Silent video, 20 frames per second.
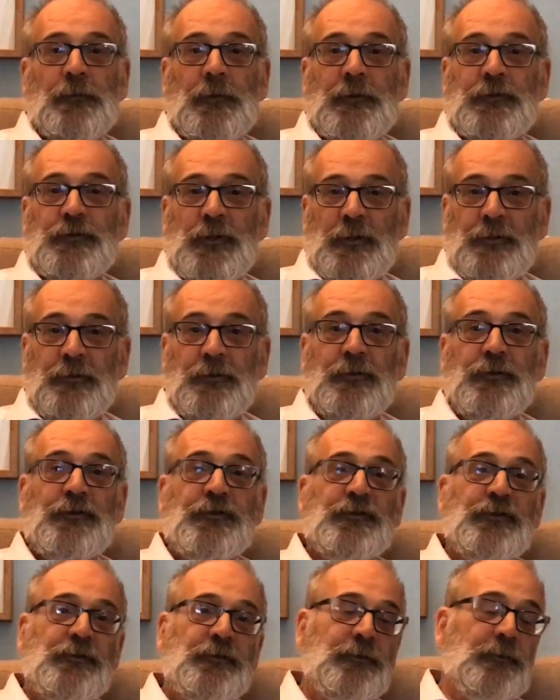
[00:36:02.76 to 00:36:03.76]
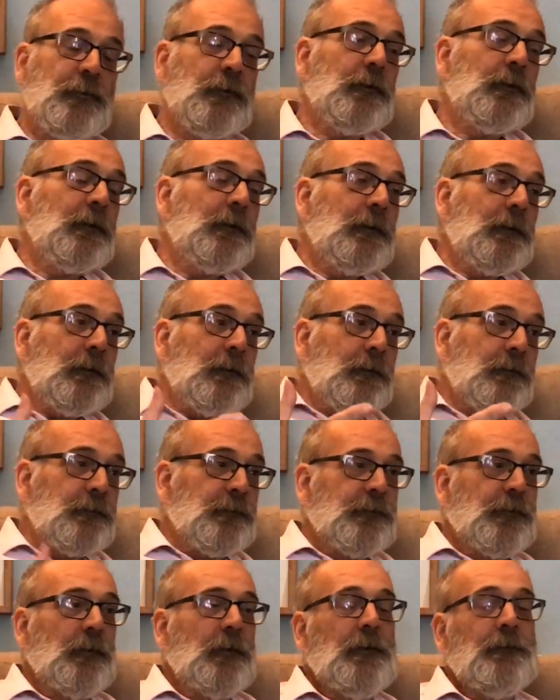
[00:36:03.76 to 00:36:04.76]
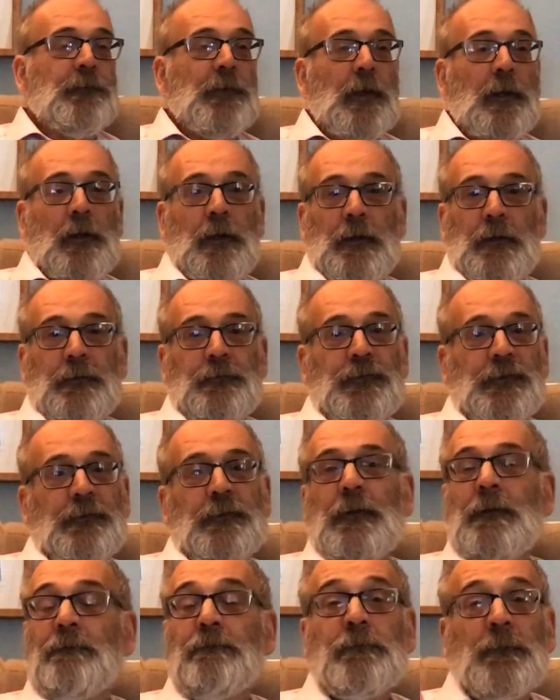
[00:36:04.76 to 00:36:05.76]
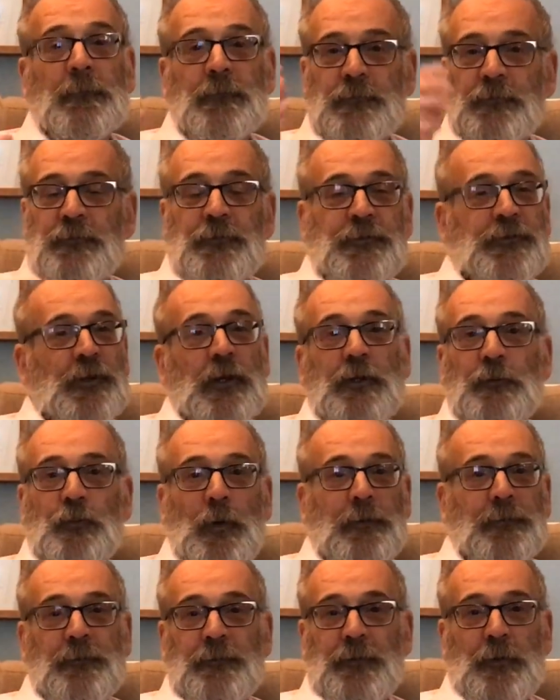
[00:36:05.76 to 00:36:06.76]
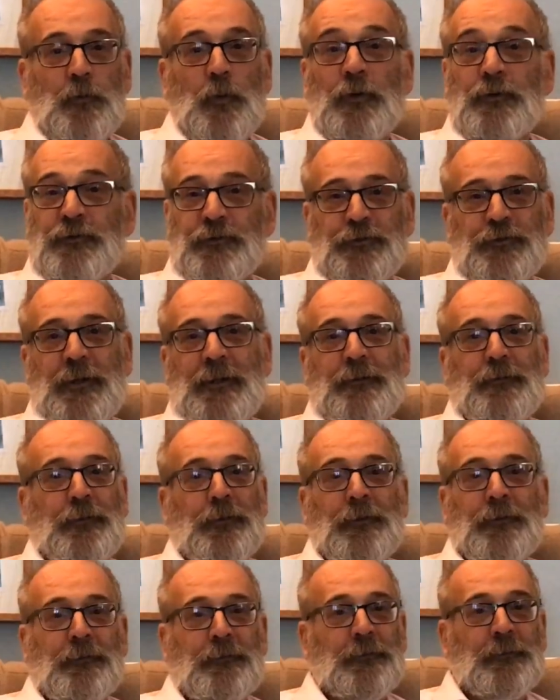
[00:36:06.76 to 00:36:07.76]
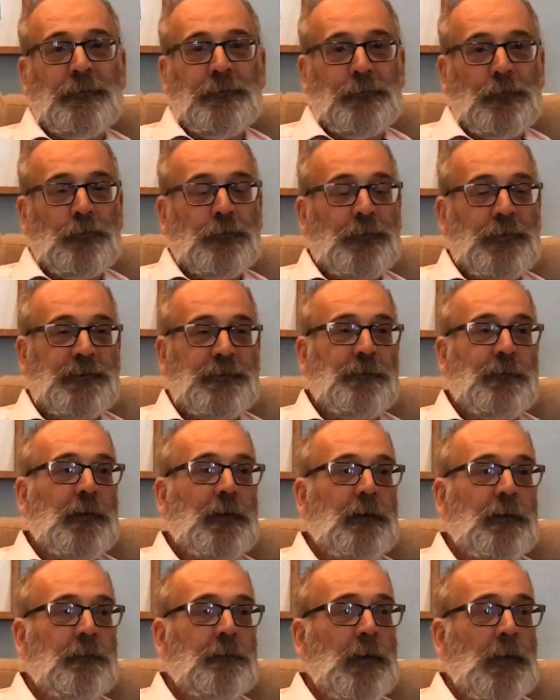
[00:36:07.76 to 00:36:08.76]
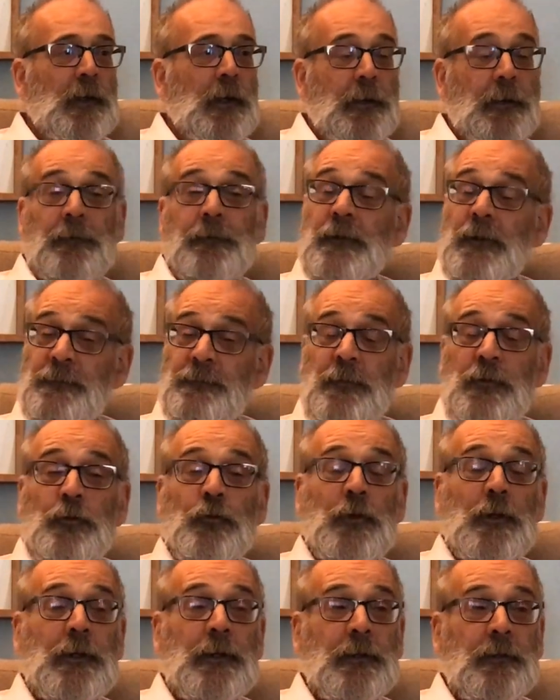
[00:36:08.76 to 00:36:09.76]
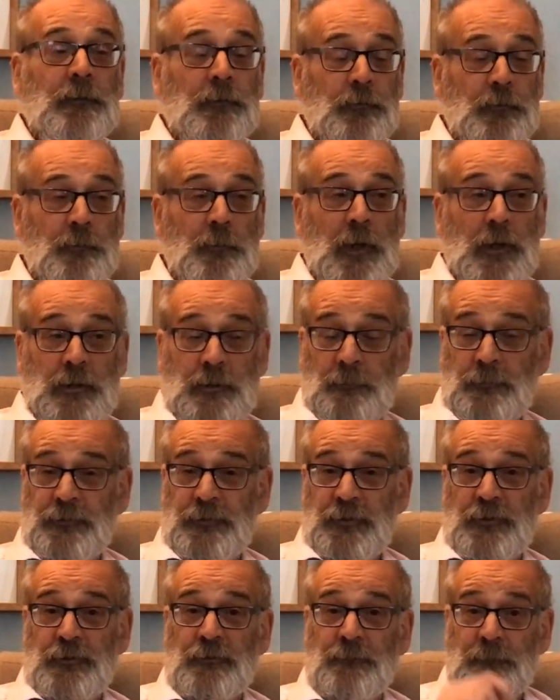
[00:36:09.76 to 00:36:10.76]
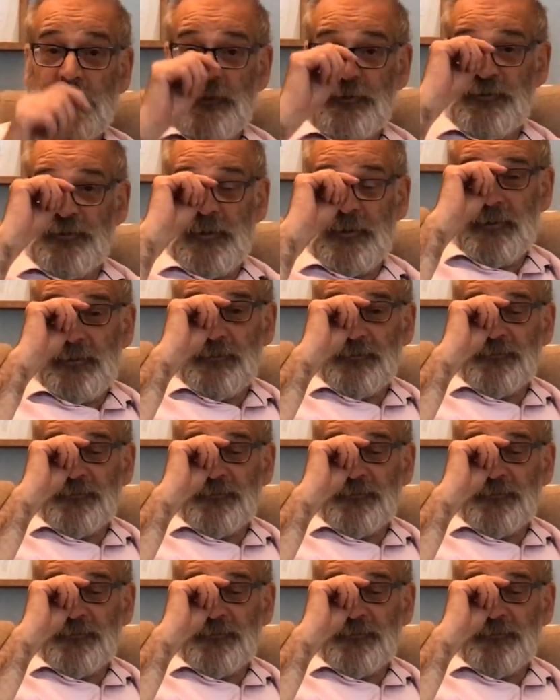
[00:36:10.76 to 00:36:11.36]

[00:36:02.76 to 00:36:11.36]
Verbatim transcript: their genders and to live their lives and, and to decide whether they want a gender and all the rest of it. And, and I think that's been a really remarkable change over the last 10